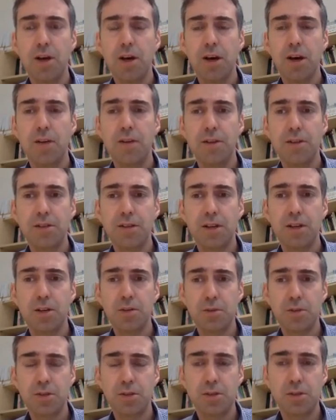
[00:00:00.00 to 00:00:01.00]
And this
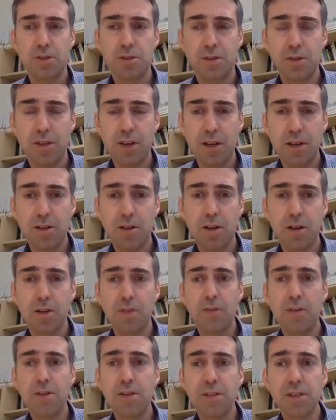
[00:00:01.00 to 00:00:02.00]
helps us get a lot of
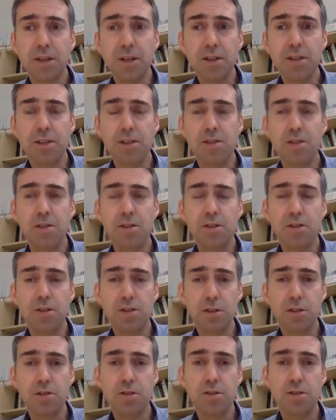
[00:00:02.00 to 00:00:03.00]
insight into the
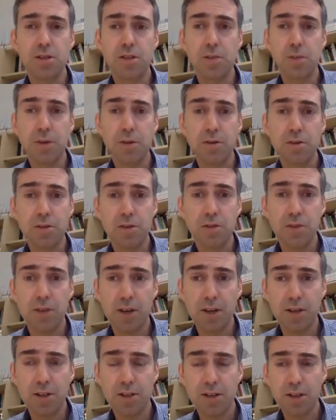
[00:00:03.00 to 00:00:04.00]
students' experience of
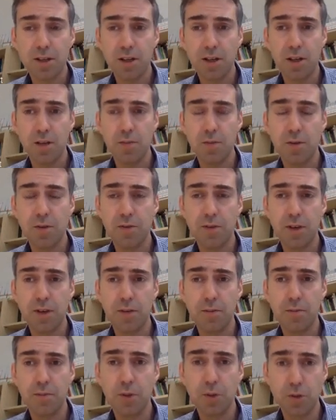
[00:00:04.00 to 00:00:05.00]
that
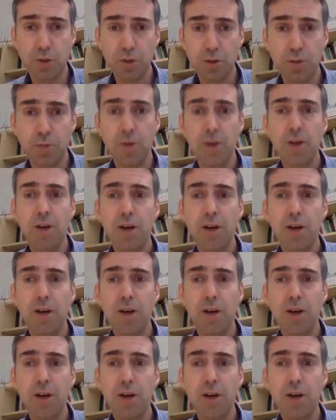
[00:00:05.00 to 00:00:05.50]
module.